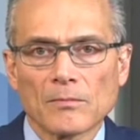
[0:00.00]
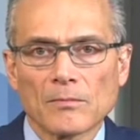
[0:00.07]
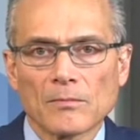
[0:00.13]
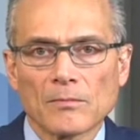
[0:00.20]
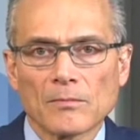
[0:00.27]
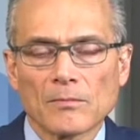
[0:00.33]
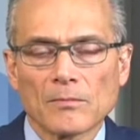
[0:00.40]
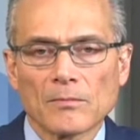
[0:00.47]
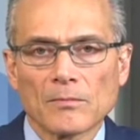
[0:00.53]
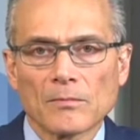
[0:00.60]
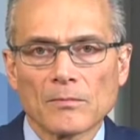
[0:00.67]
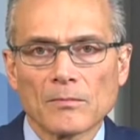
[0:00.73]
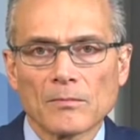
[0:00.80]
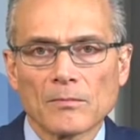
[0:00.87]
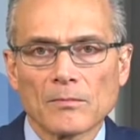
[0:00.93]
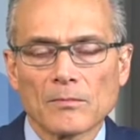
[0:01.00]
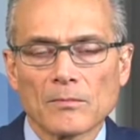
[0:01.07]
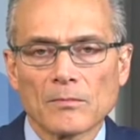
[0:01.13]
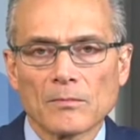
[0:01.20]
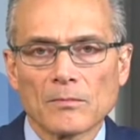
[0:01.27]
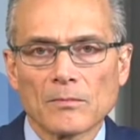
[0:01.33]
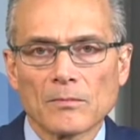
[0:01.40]

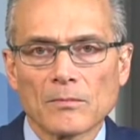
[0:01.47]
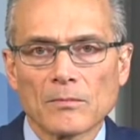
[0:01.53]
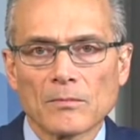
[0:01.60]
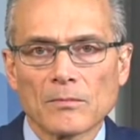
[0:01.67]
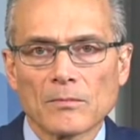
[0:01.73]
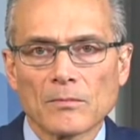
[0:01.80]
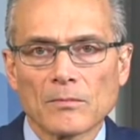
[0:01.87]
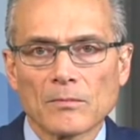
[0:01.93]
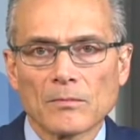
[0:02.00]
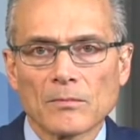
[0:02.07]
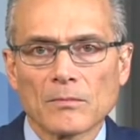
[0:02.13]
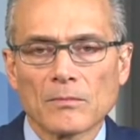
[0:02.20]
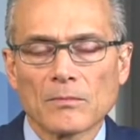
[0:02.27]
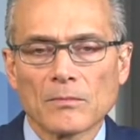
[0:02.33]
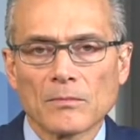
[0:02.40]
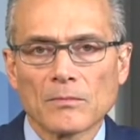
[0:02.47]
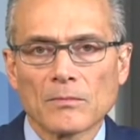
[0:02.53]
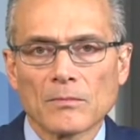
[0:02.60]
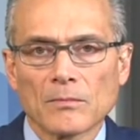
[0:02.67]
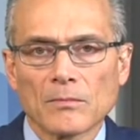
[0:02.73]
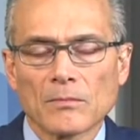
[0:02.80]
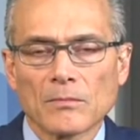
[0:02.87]

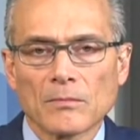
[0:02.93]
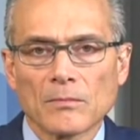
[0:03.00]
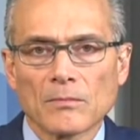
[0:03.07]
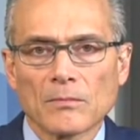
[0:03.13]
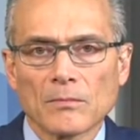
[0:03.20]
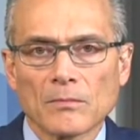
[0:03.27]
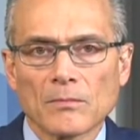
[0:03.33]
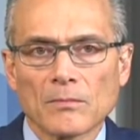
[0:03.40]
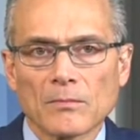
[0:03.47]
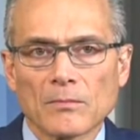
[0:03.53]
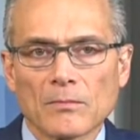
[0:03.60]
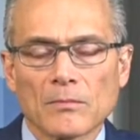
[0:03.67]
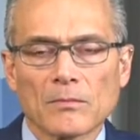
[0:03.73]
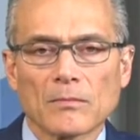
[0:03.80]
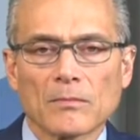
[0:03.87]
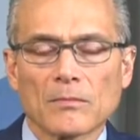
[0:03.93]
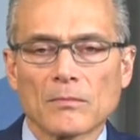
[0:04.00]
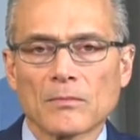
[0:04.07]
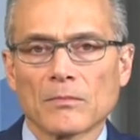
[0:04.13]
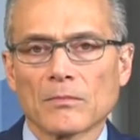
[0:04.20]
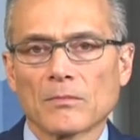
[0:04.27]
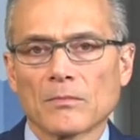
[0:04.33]

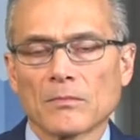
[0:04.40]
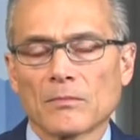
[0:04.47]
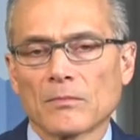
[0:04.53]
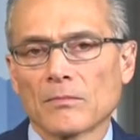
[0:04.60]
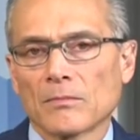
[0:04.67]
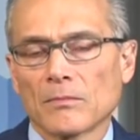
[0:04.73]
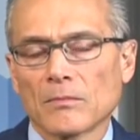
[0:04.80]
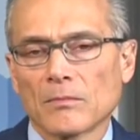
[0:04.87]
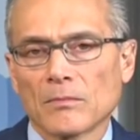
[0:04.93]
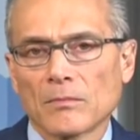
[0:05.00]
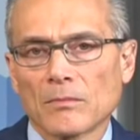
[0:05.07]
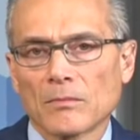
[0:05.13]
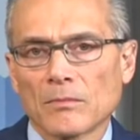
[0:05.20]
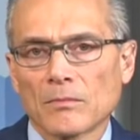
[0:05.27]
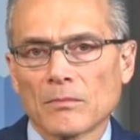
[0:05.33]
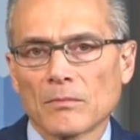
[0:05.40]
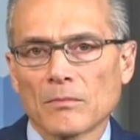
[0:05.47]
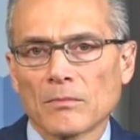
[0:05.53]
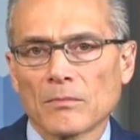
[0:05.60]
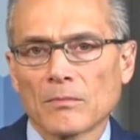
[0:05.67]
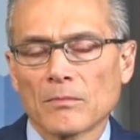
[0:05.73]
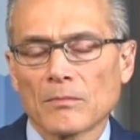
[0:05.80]

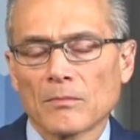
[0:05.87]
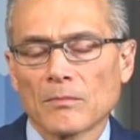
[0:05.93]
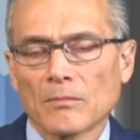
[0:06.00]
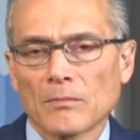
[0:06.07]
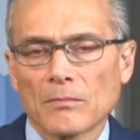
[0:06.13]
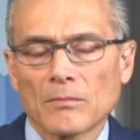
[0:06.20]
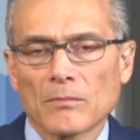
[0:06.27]
This person isn't speaking.